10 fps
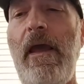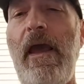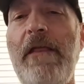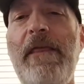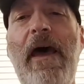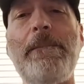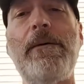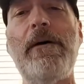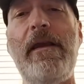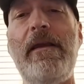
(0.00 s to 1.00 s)
At that
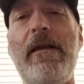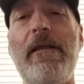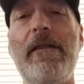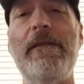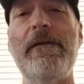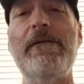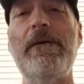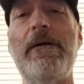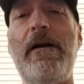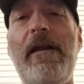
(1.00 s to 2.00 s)
point, the
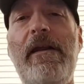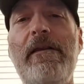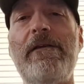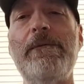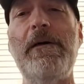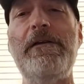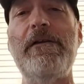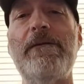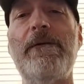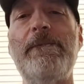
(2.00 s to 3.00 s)
story
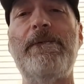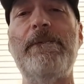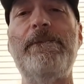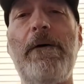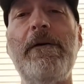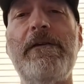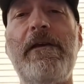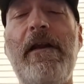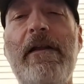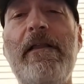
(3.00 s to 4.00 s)
switches from
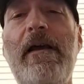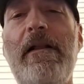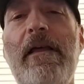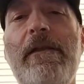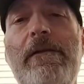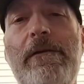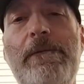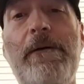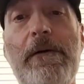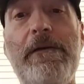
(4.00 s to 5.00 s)
focusing on Lilith to
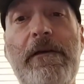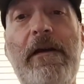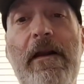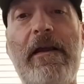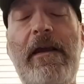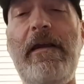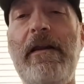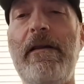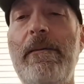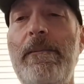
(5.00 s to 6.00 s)
focusing on Akeem.